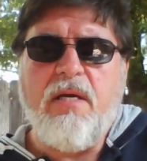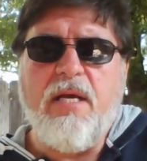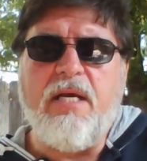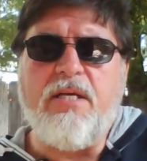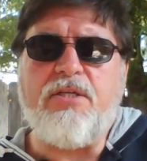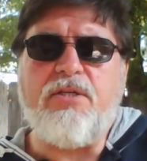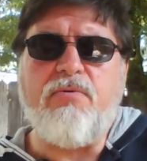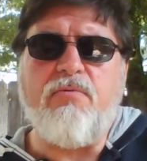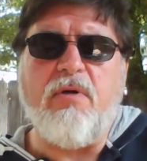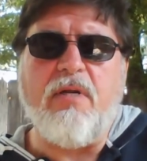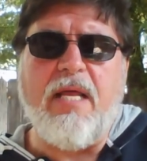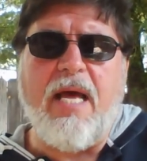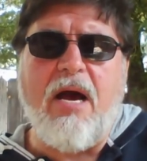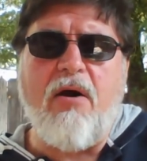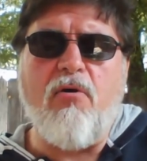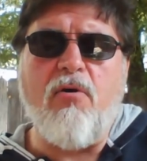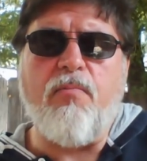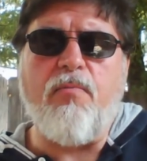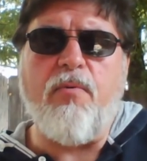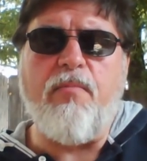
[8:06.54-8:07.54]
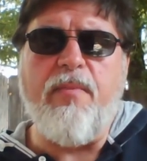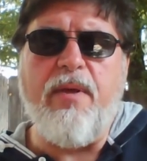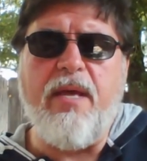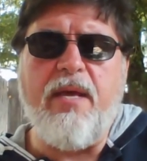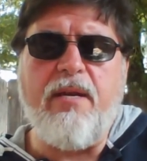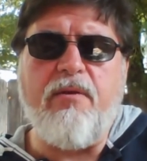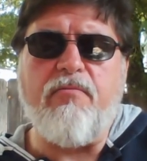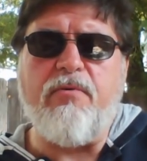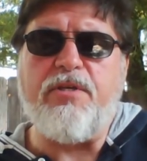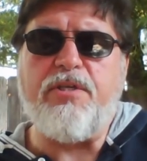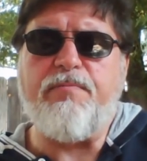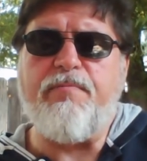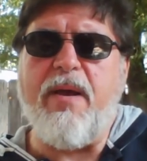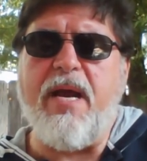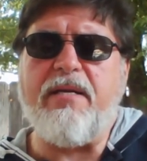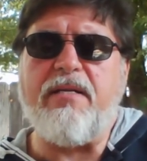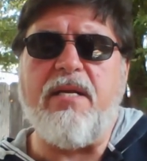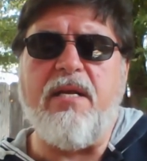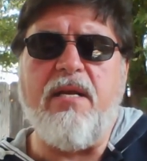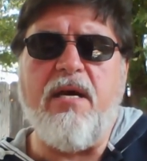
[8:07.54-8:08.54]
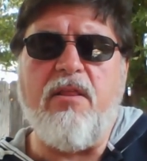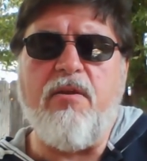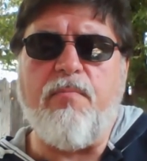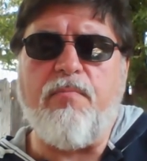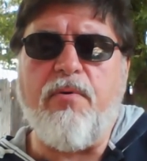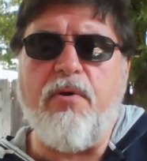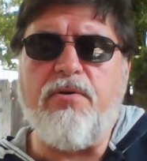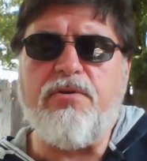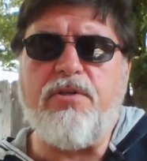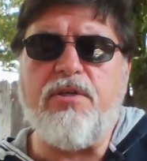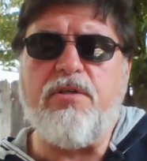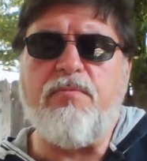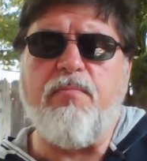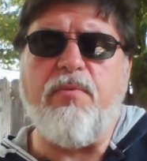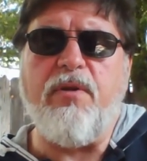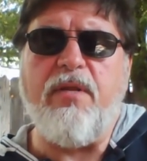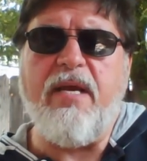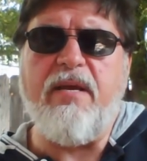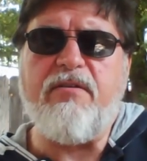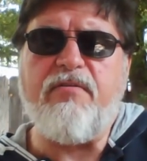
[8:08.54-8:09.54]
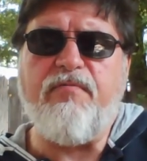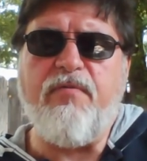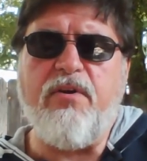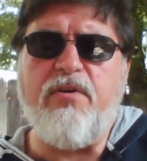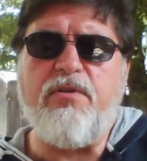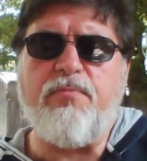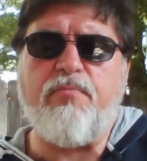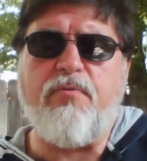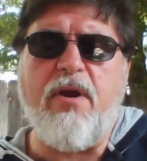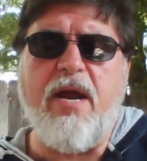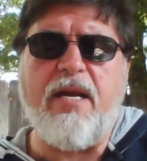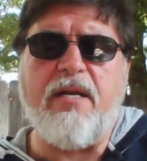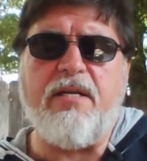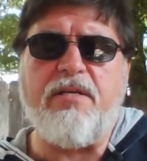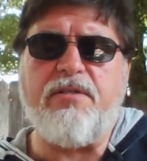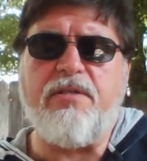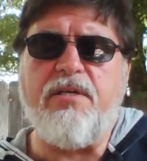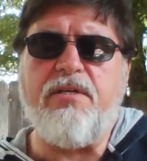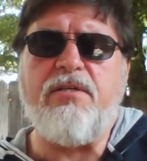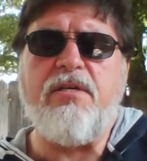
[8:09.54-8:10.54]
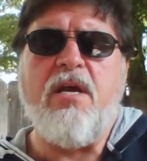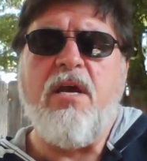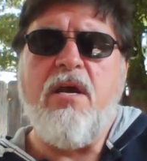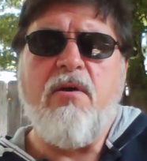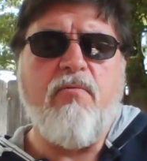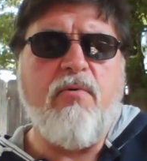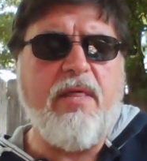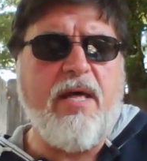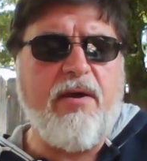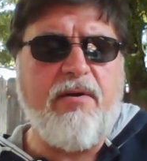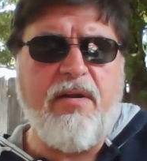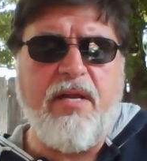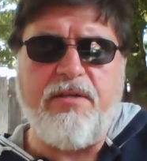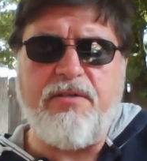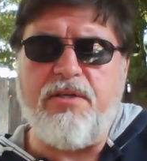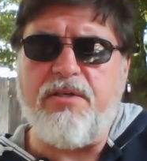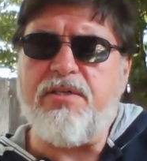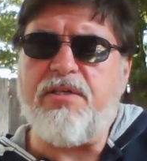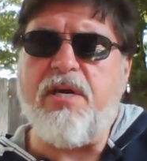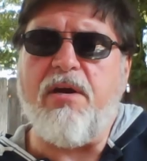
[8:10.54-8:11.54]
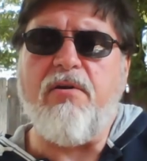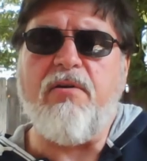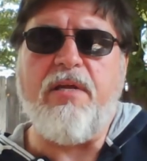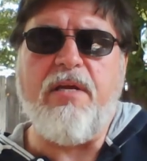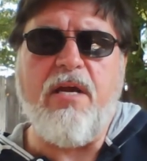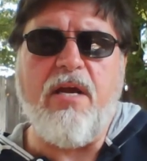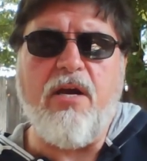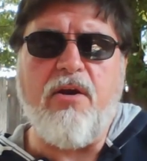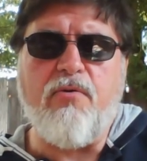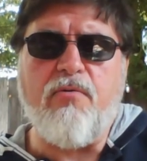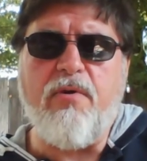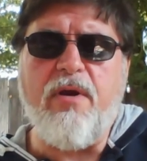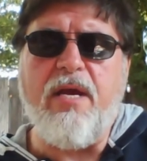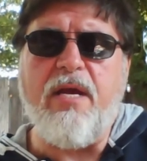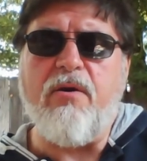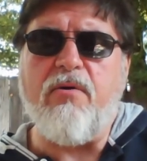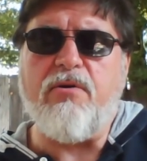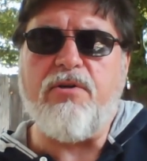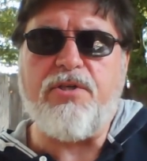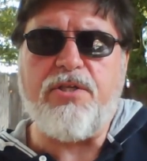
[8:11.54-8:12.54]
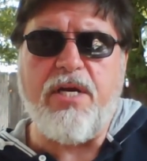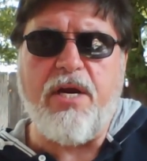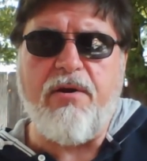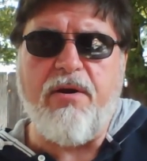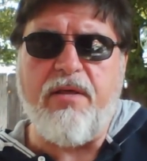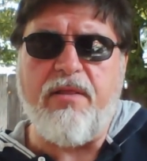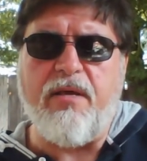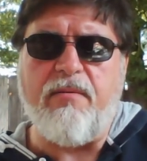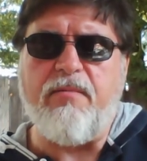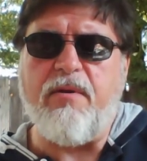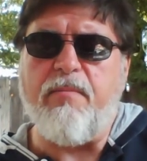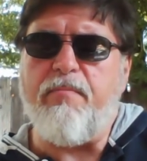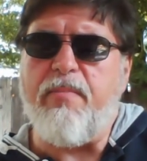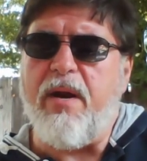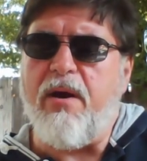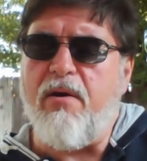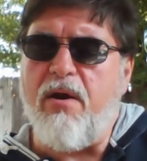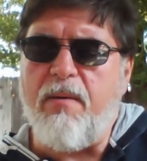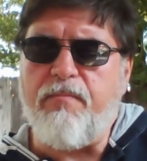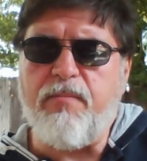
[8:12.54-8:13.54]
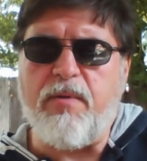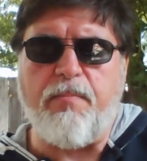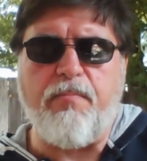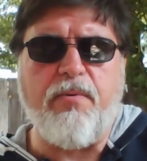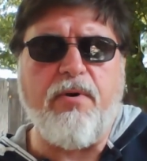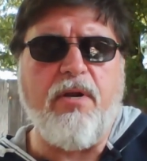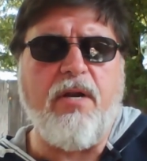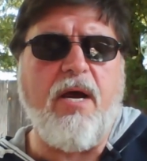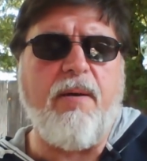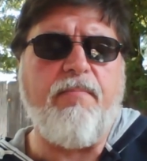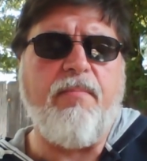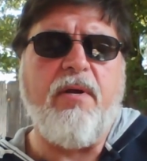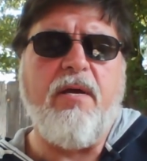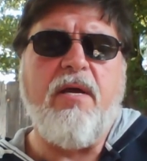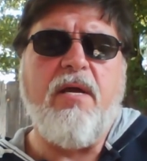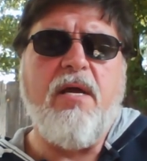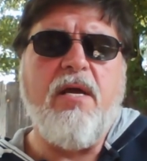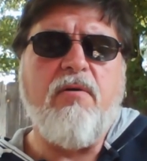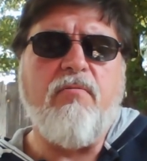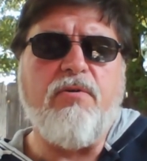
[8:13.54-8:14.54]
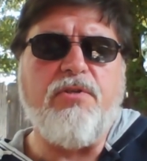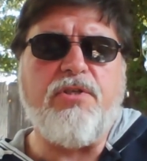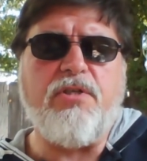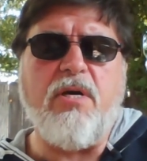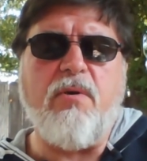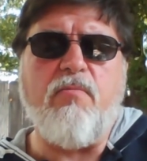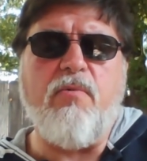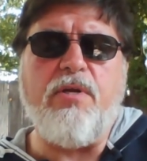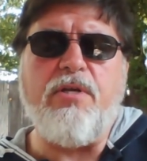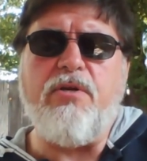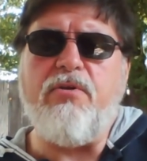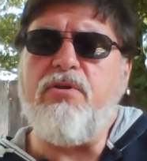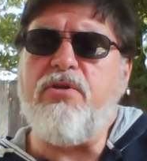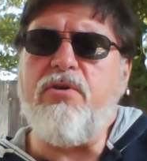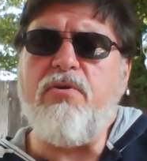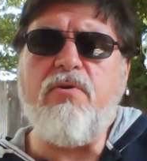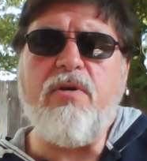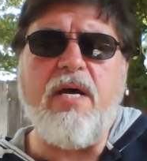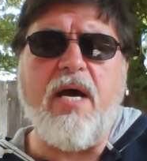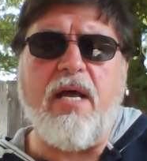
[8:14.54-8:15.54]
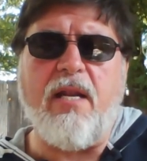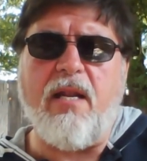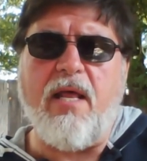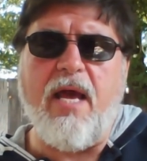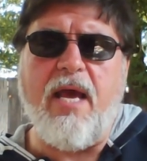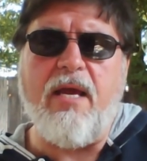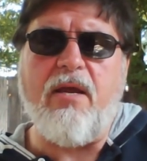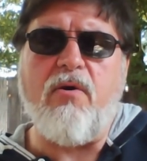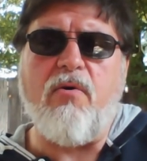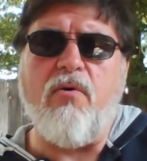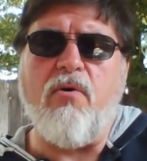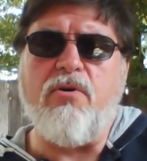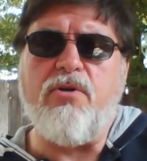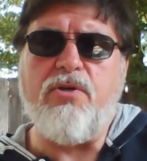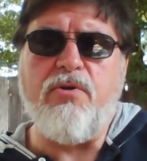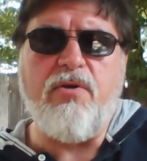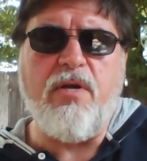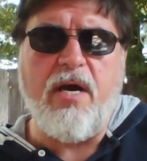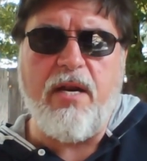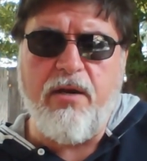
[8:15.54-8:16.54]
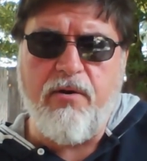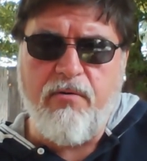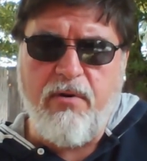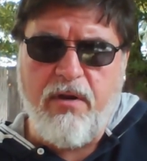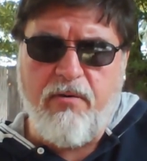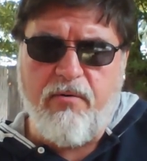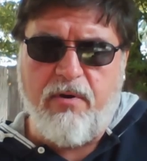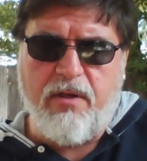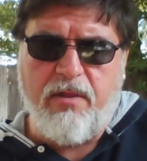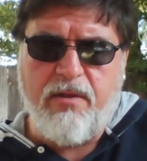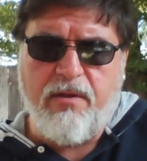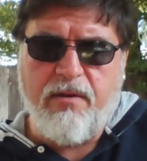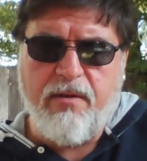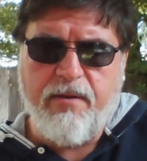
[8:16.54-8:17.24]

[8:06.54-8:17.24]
is to allow or permit and respect another person's beliefs, views, practices without necessarily agreeing or sharing them, to bear up, to put up with someone you do not like or do not agree with.